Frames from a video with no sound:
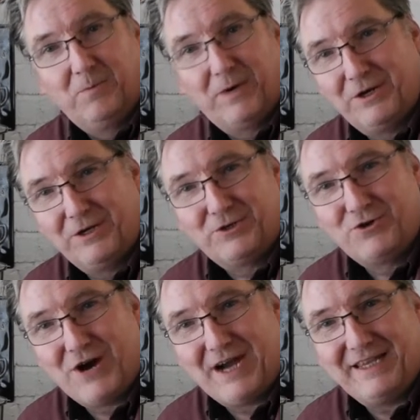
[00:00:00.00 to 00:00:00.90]
We're going to
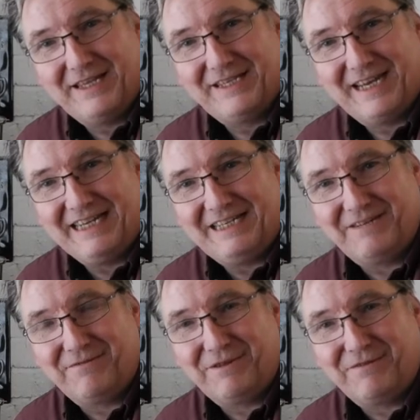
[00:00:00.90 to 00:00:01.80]
try this
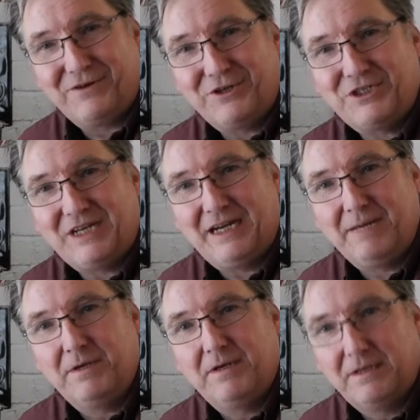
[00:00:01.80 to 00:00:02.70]
heater for the first
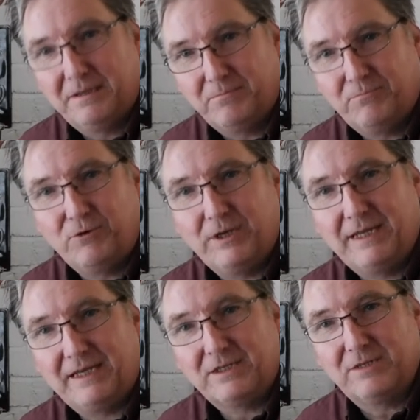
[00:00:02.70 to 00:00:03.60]
time,
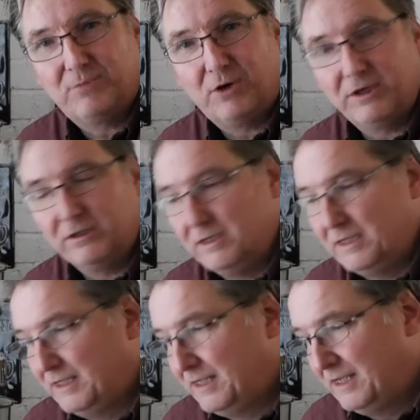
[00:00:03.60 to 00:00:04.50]
bring that to the boil.
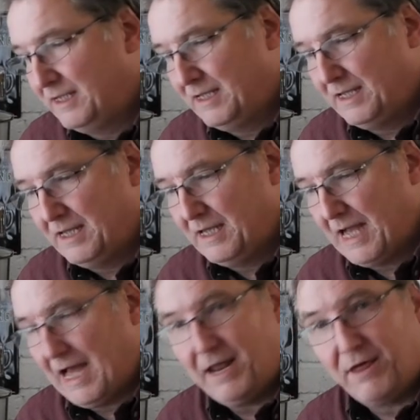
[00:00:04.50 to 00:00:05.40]

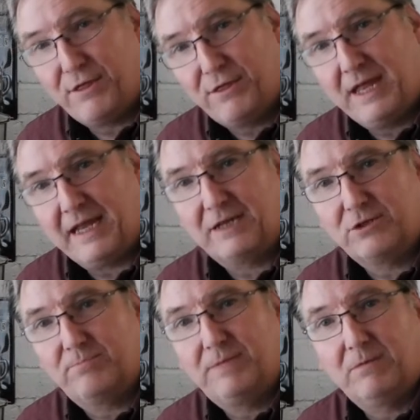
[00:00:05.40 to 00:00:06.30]
And I think
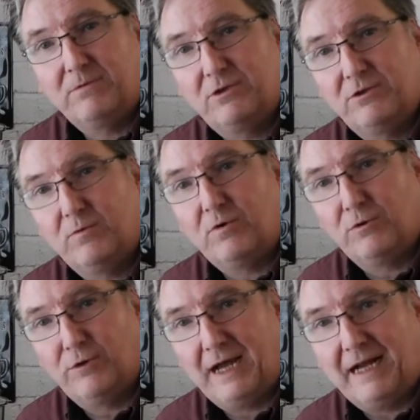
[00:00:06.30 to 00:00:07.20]
I should be able to do
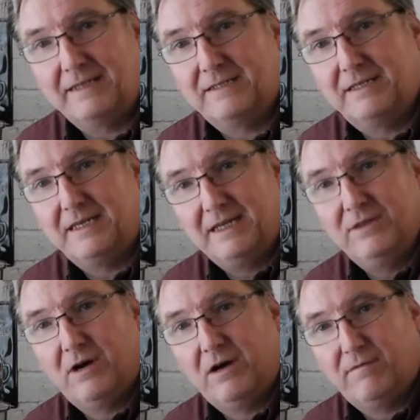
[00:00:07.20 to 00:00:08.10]
all that
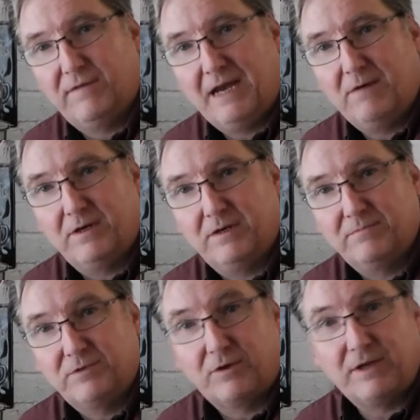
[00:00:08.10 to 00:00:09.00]
in the half an hour,
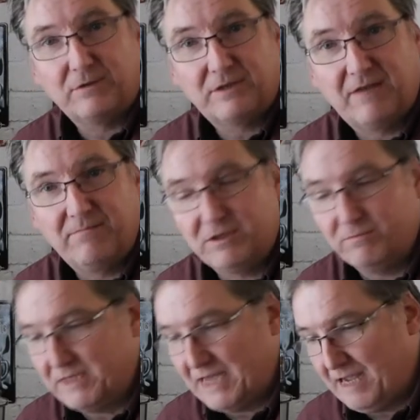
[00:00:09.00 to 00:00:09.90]
so that'll save me
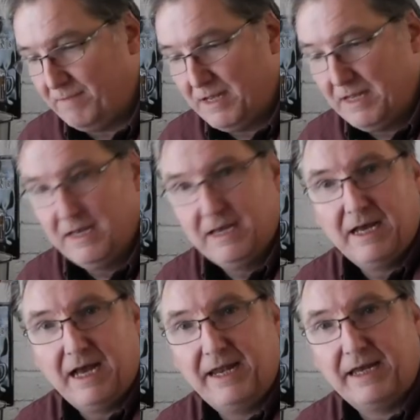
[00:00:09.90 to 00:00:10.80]
some time,
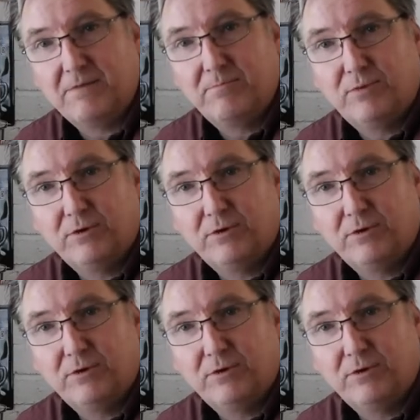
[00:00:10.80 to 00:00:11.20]
and I can